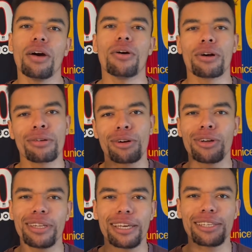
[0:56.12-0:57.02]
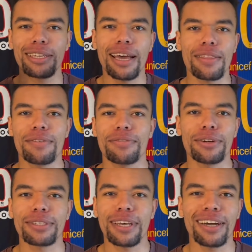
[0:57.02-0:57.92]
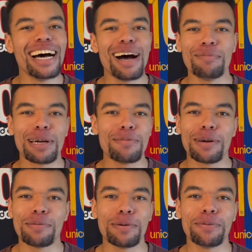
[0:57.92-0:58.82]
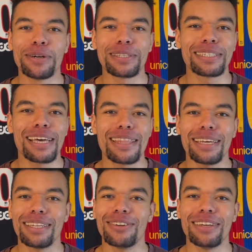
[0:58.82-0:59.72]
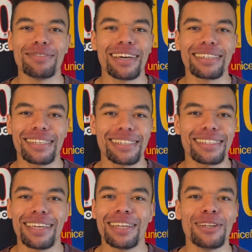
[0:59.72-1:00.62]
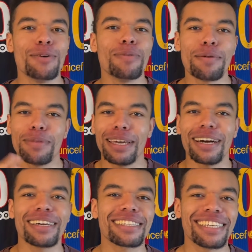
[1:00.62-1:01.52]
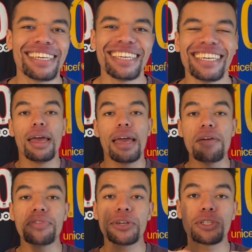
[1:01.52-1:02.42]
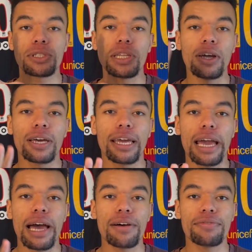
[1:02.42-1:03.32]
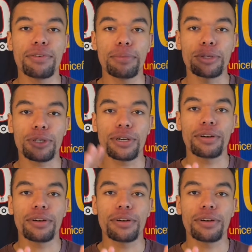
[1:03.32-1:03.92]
or condition at the first sight. I'm coming up with words that don't even exist. Don't mind me, guys. If you're just looking at a football shirt